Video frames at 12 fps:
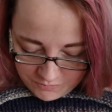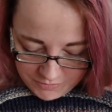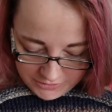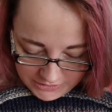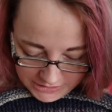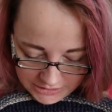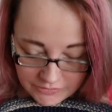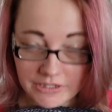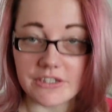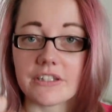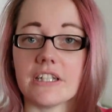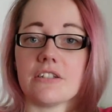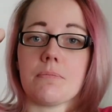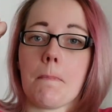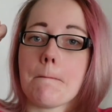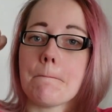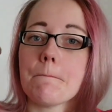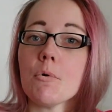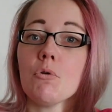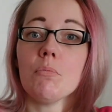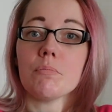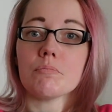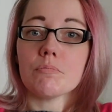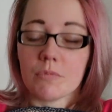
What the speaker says: part here is this boom,